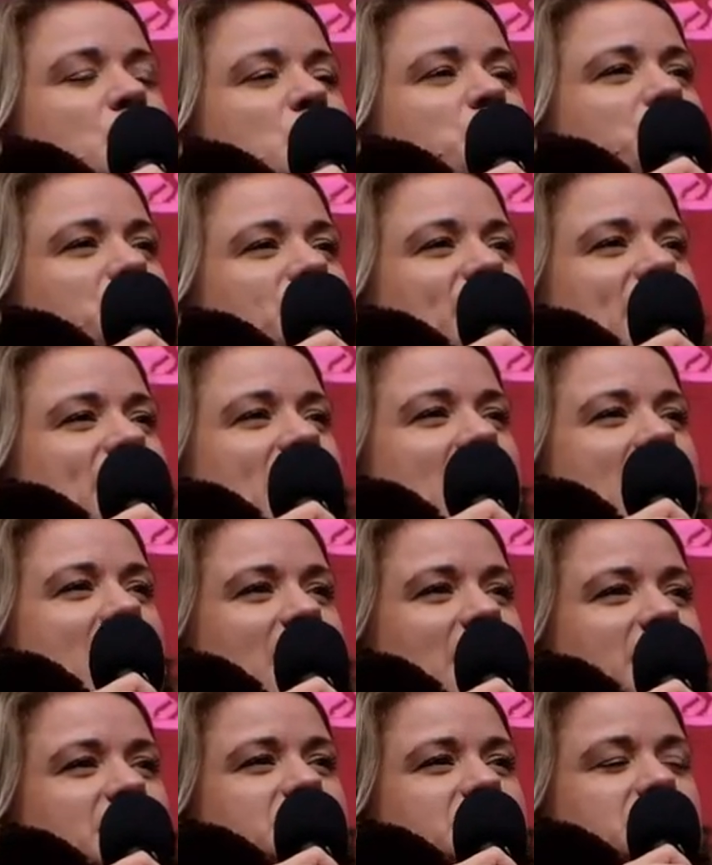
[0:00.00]
But they are
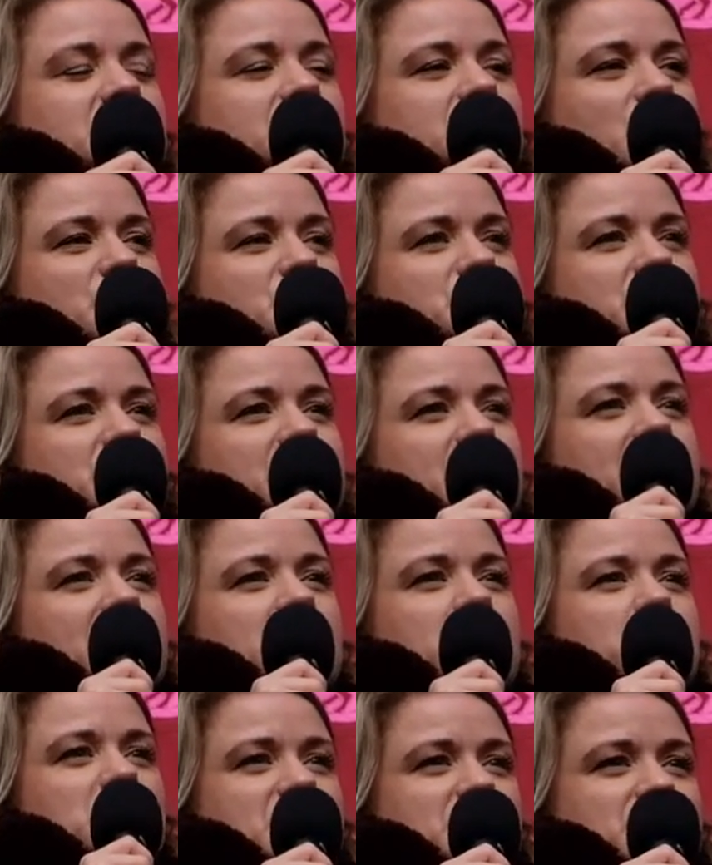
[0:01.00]
ideologically
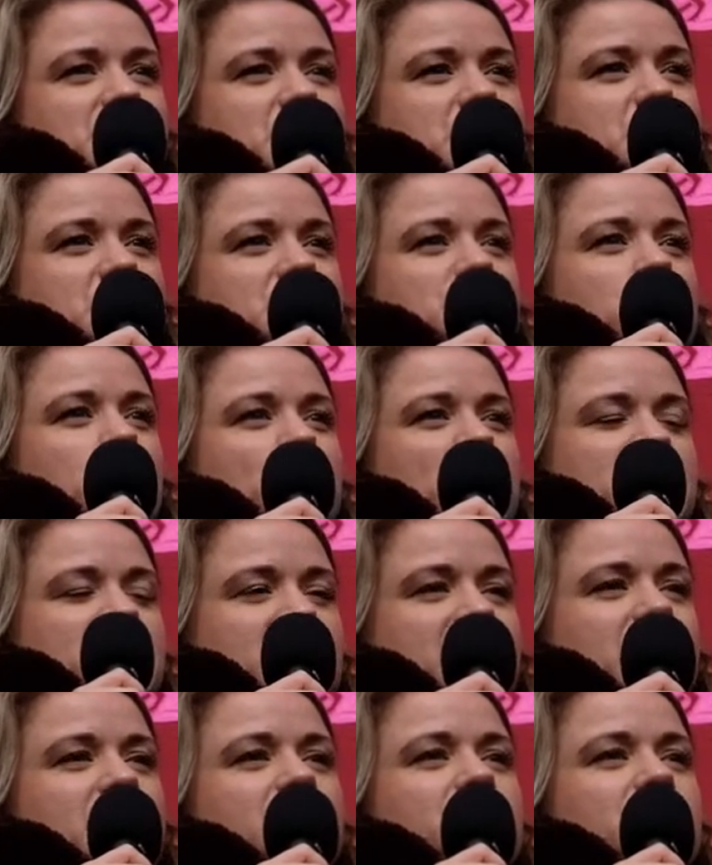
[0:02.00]
committed to a
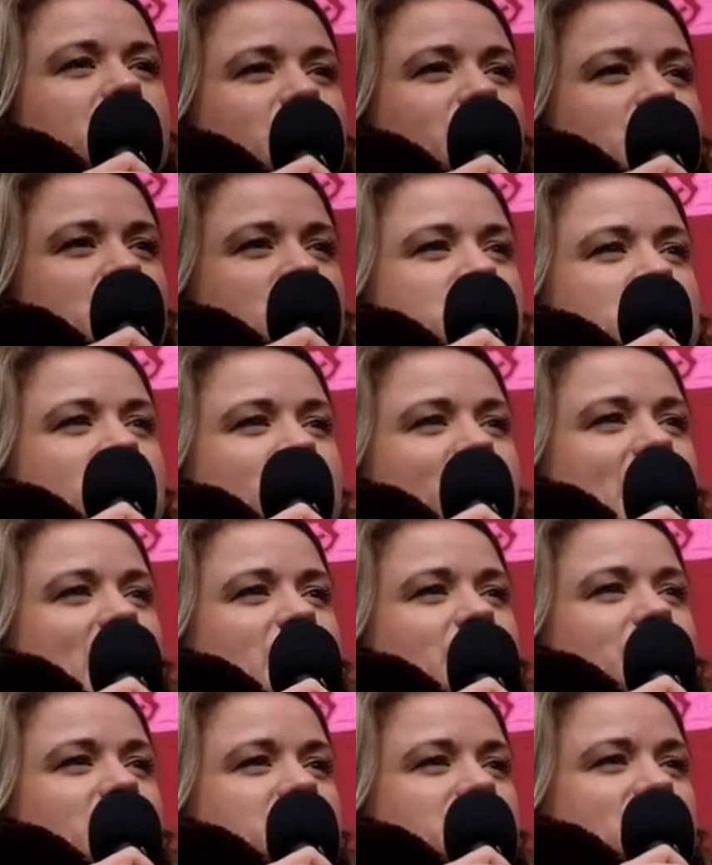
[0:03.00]
particular version of
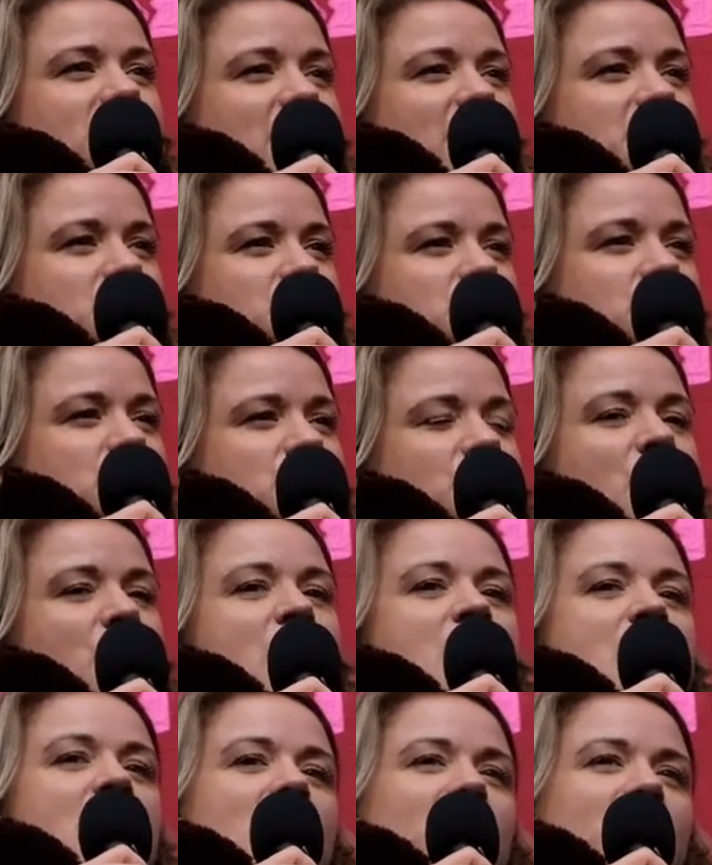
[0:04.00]
higher education,
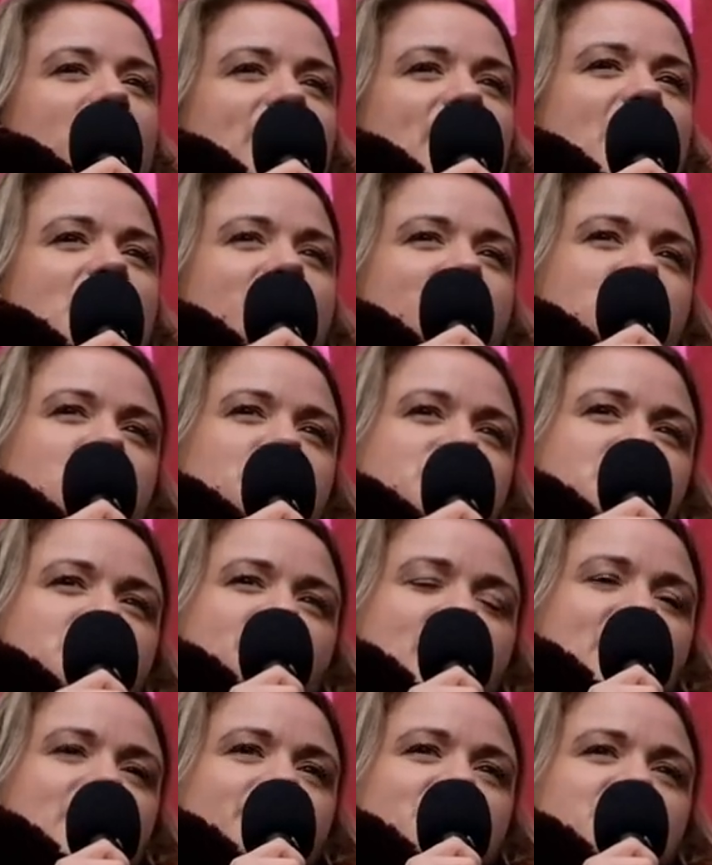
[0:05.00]
and that version of
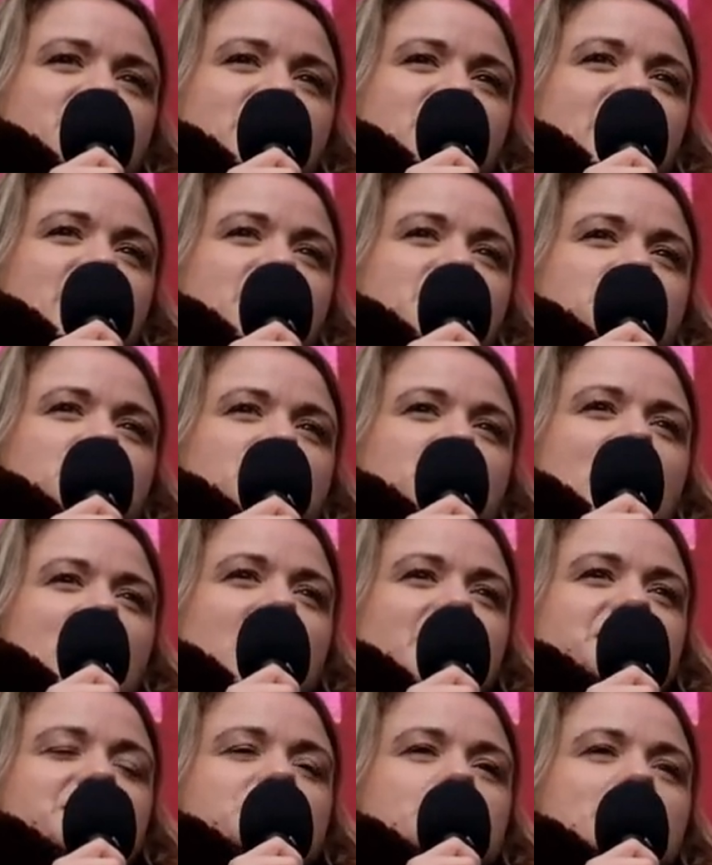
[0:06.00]
higher education
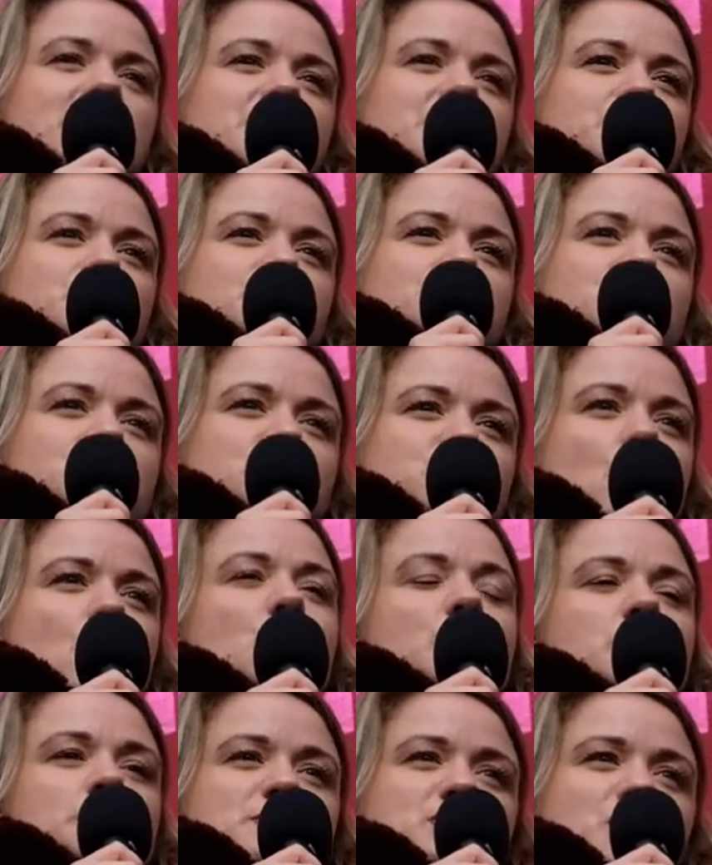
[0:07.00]
has to make us the
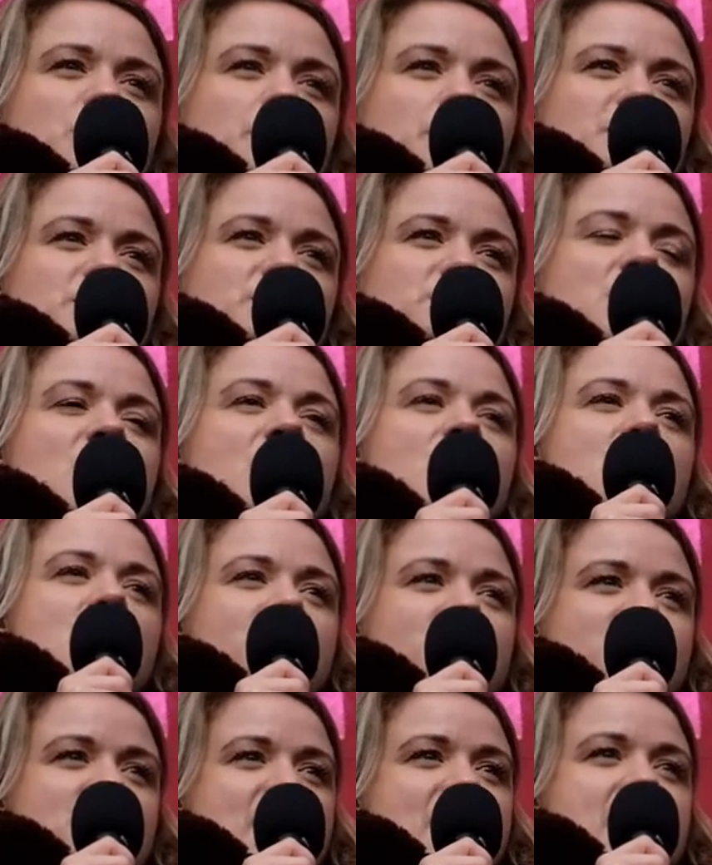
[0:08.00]
shock absorbers
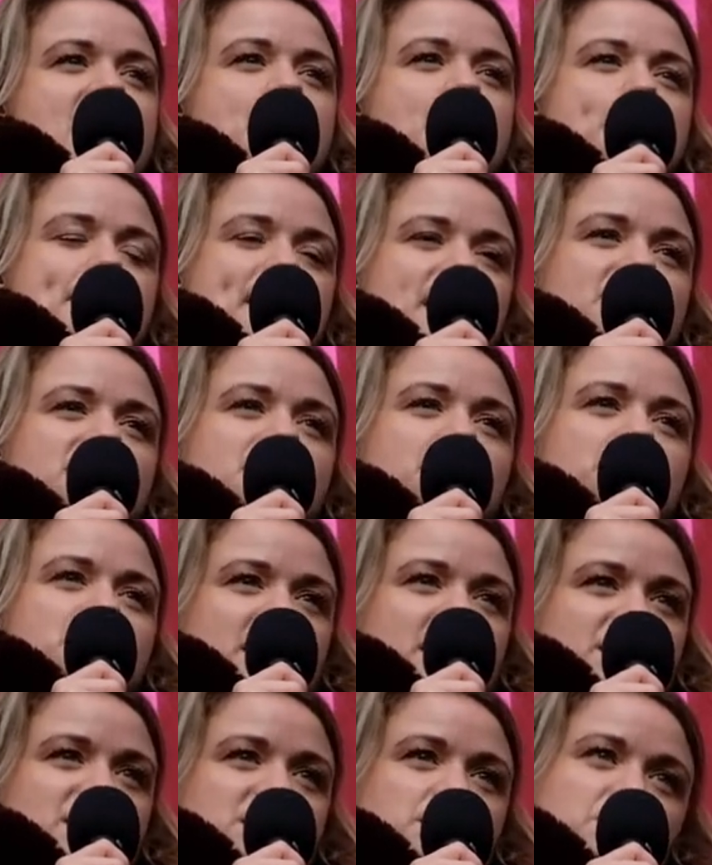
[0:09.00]
of their bad
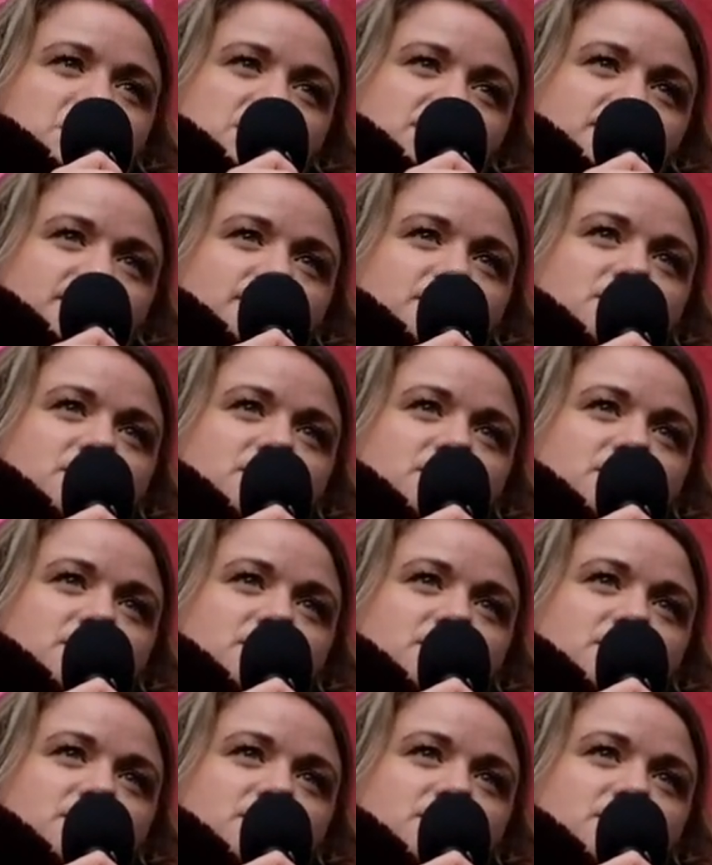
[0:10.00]
management.